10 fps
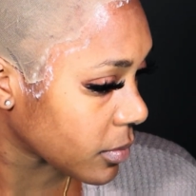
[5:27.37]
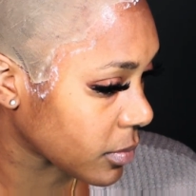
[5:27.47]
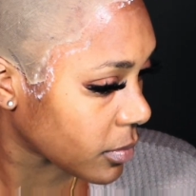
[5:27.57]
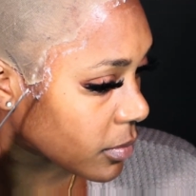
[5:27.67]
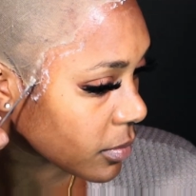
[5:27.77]

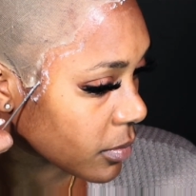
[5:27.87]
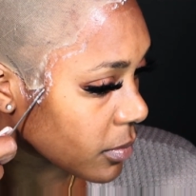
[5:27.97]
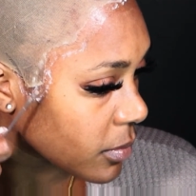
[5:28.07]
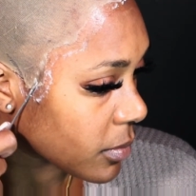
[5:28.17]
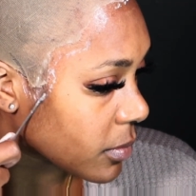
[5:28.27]

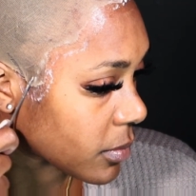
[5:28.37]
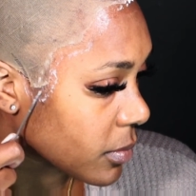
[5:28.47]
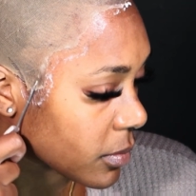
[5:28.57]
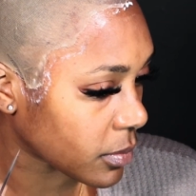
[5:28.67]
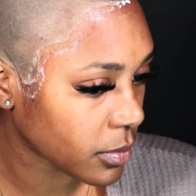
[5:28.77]
And I've been
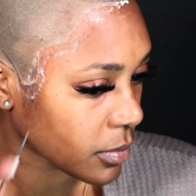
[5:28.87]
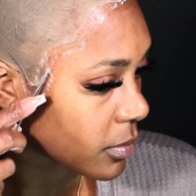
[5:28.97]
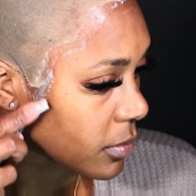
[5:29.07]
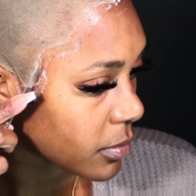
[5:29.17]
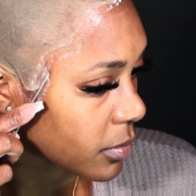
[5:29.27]
shaving my
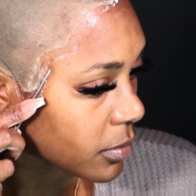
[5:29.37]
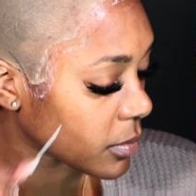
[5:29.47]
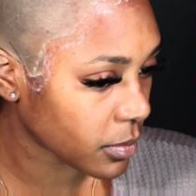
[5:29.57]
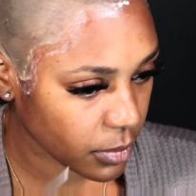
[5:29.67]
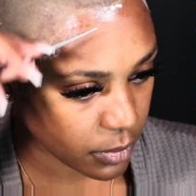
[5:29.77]
widow's peak
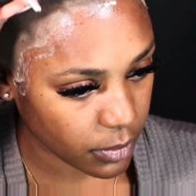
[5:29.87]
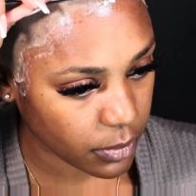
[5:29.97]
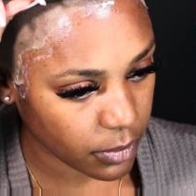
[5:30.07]
for years